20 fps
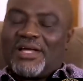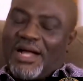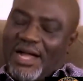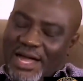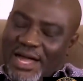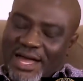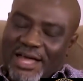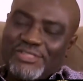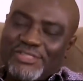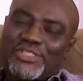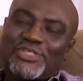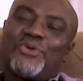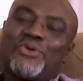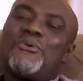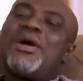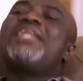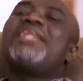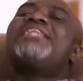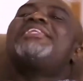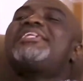Uh-huh. So
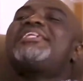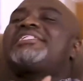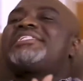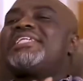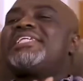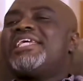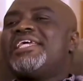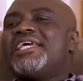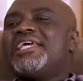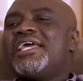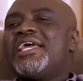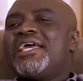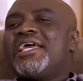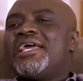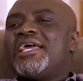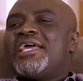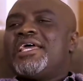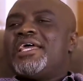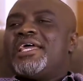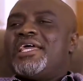when this
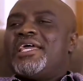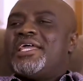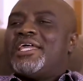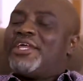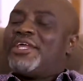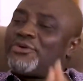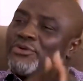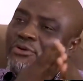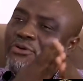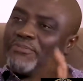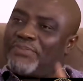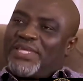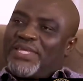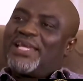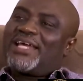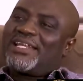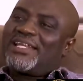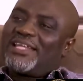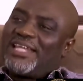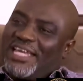
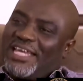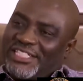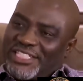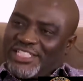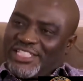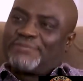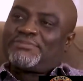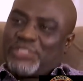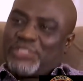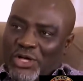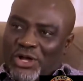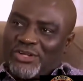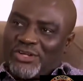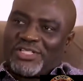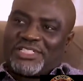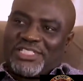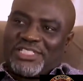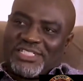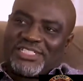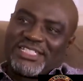European
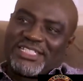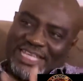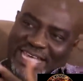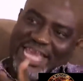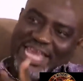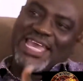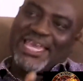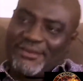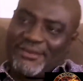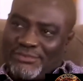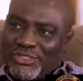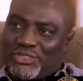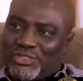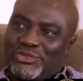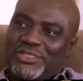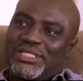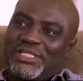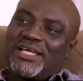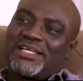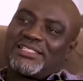Egyptologist came
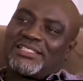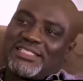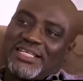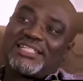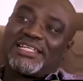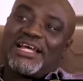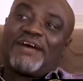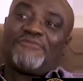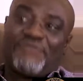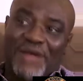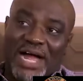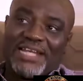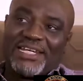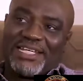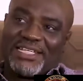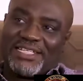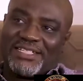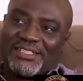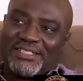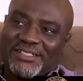to the Cedar
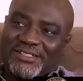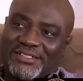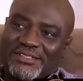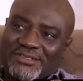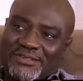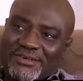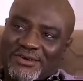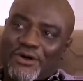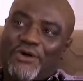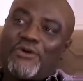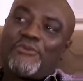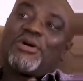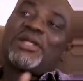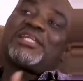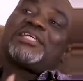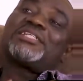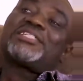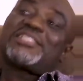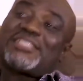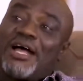Valley, or
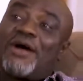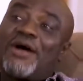what is